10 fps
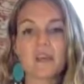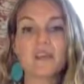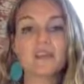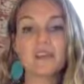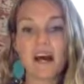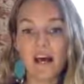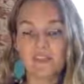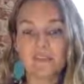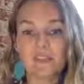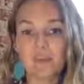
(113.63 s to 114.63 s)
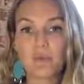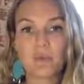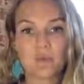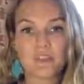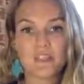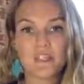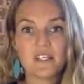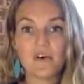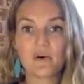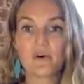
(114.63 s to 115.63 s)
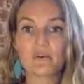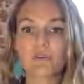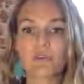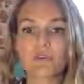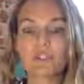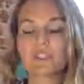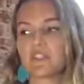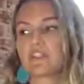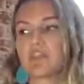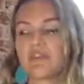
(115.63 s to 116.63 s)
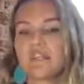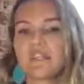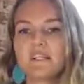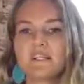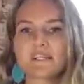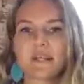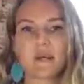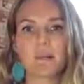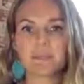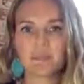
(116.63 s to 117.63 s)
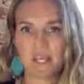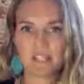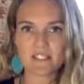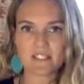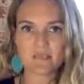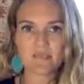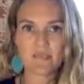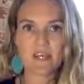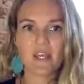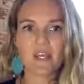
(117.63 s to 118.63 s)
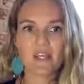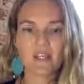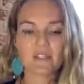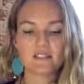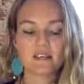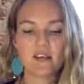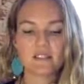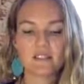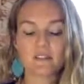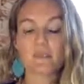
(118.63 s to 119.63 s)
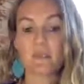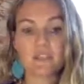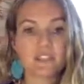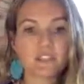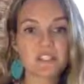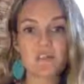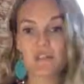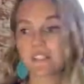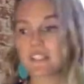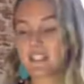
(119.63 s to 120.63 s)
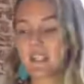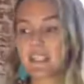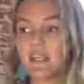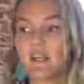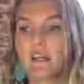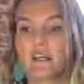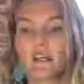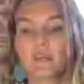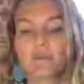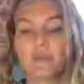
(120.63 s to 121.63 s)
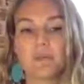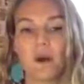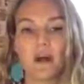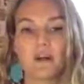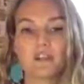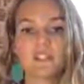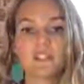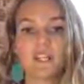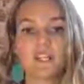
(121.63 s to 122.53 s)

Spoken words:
not feeling worthy or deserving to take up space. And that's emotionally, physically, can be about sharing